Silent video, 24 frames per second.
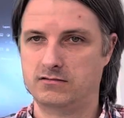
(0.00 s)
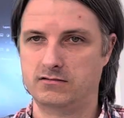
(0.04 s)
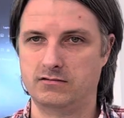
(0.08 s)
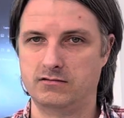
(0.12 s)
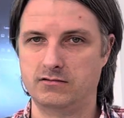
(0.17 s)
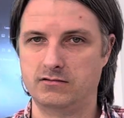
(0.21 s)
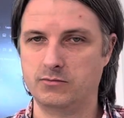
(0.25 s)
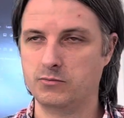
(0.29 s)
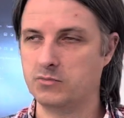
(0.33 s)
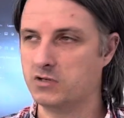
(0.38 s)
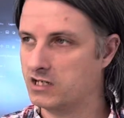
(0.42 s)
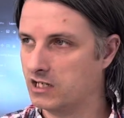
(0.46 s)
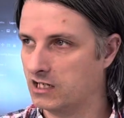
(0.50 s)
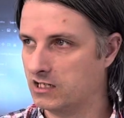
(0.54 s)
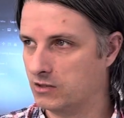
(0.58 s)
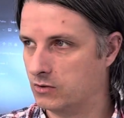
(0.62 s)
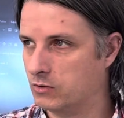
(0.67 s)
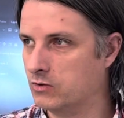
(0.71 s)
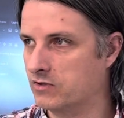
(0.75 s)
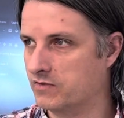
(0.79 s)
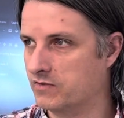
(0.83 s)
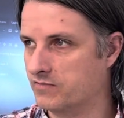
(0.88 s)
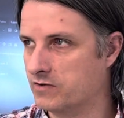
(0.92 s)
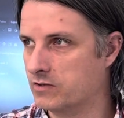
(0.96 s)
It'd be kind of
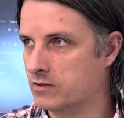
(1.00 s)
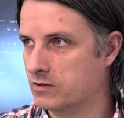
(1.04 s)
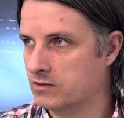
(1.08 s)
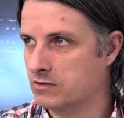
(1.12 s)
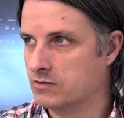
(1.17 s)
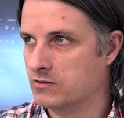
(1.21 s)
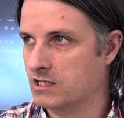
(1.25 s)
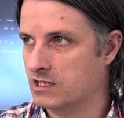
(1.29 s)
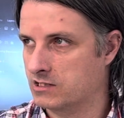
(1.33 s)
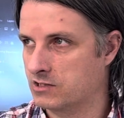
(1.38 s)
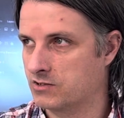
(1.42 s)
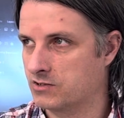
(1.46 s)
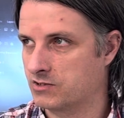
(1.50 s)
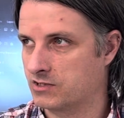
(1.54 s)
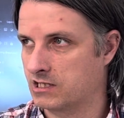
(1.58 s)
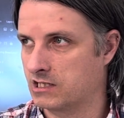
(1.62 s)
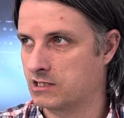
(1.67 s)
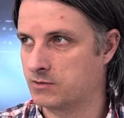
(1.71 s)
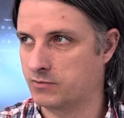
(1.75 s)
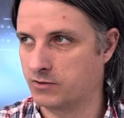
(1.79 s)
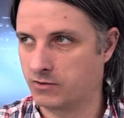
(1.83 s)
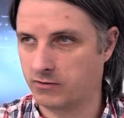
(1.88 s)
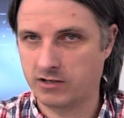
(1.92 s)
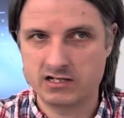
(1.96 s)
cool if you could do that to your
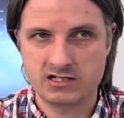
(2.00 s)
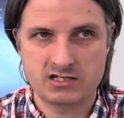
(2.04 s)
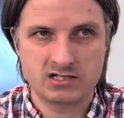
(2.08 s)
sketchbook, right?